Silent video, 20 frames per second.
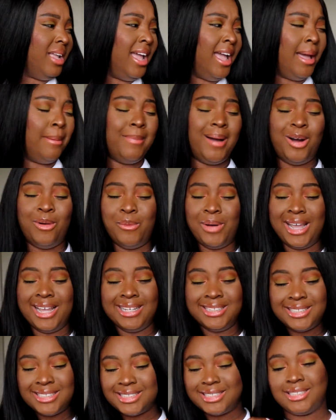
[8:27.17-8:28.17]
at my
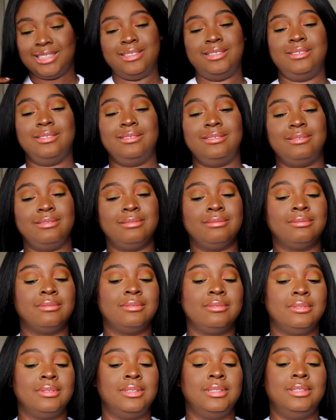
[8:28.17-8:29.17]
waist,
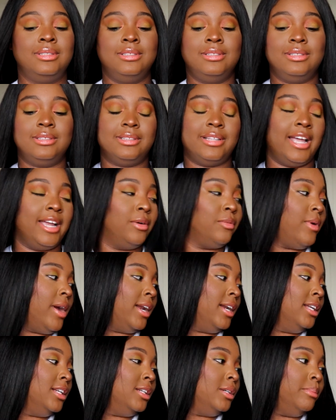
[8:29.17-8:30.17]
like
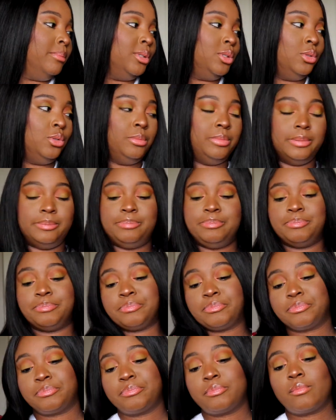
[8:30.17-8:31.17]
right under the boob.
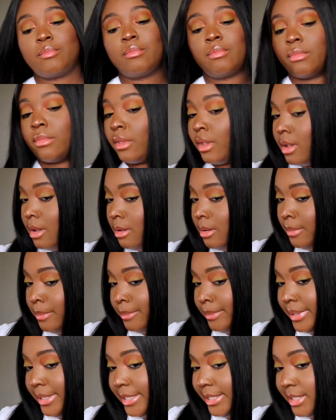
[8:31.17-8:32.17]

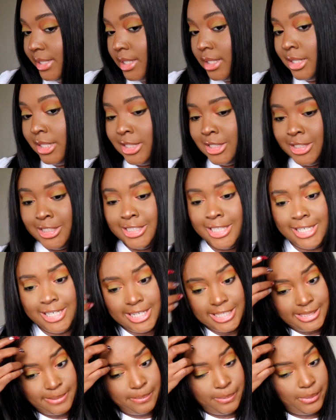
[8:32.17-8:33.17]
But she
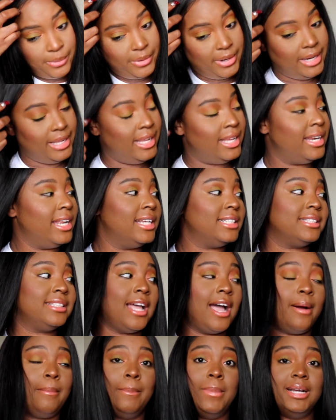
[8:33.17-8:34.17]
is pretty, and there's
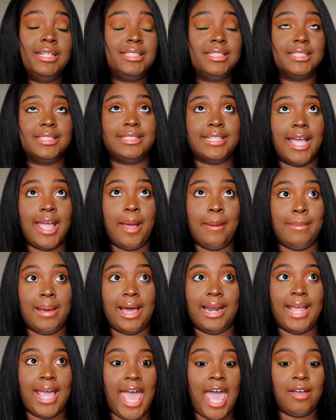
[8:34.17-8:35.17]
not much to say
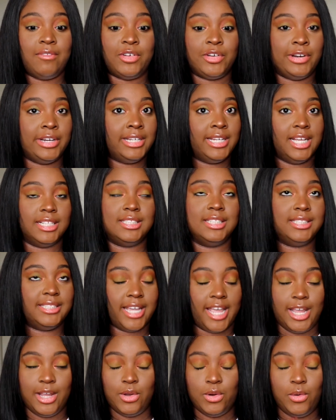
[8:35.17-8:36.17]
about it after it doesn't
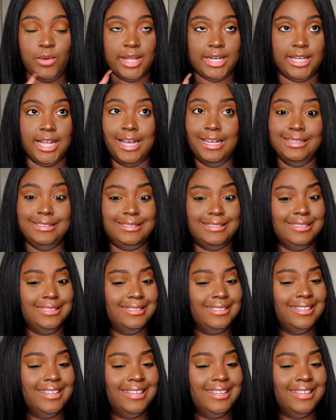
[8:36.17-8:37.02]
tangle. It does.